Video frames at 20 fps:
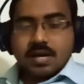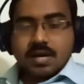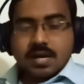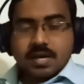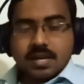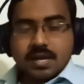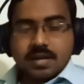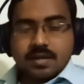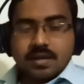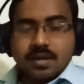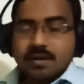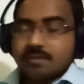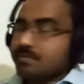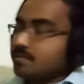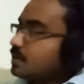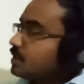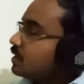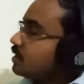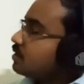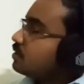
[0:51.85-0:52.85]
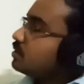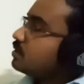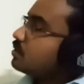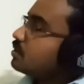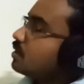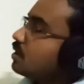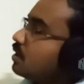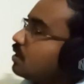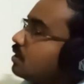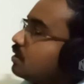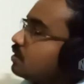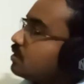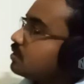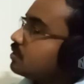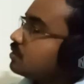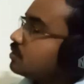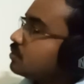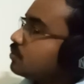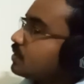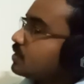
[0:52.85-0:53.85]
and I have written
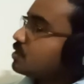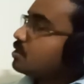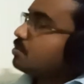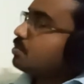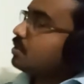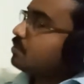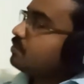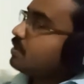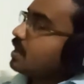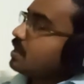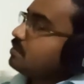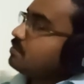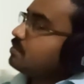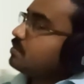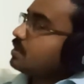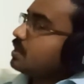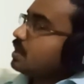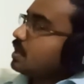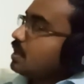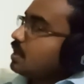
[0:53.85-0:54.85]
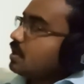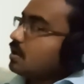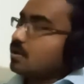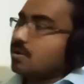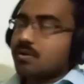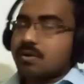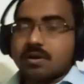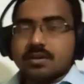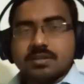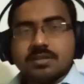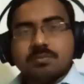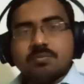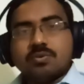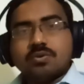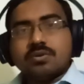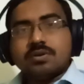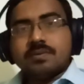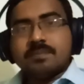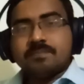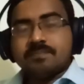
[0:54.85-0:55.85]
question number 5a on the
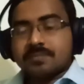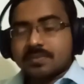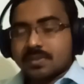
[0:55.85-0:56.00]
board.